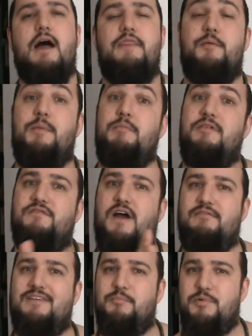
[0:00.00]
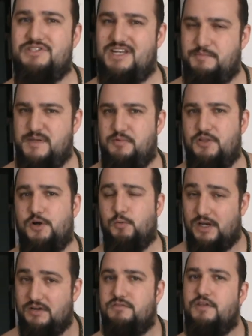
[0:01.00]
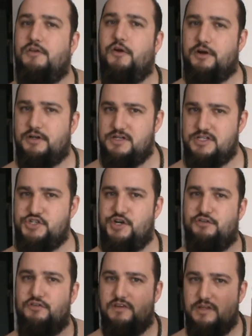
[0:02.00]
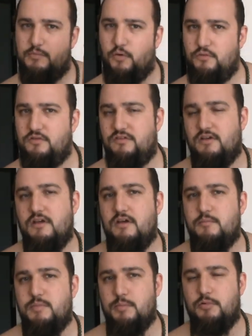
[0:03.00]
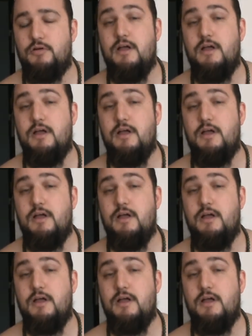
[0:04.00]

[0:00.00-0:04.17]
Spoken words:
There may be 5–10% of people that are working for the darkness, trying to demote people,